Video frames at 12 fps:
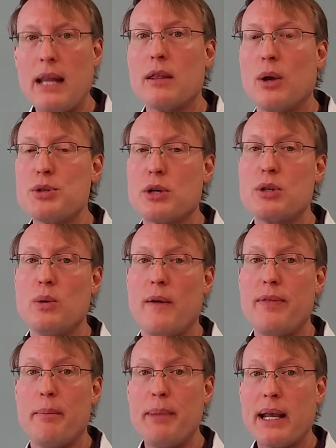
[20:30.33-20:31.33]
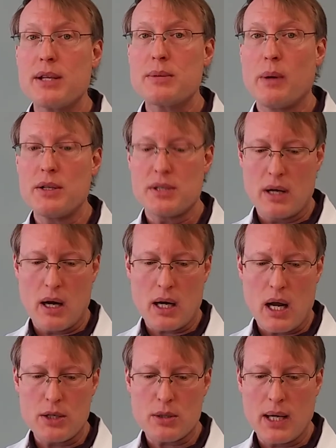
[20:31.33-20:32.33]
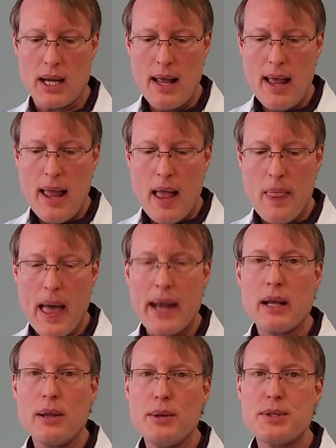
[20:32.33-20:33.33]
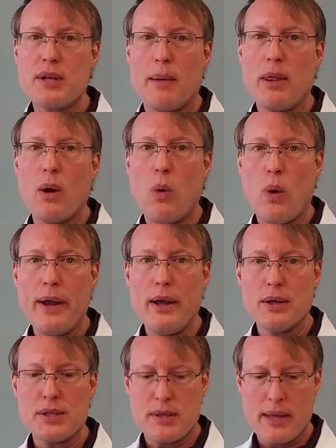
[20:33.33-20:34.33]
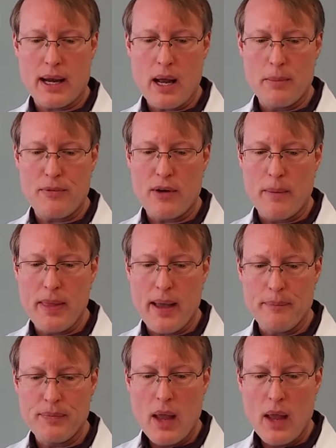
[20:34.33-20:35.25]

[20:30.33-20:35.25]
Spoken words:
Those are two of the biggest ones in our country, and that includes some of the oils that come from them.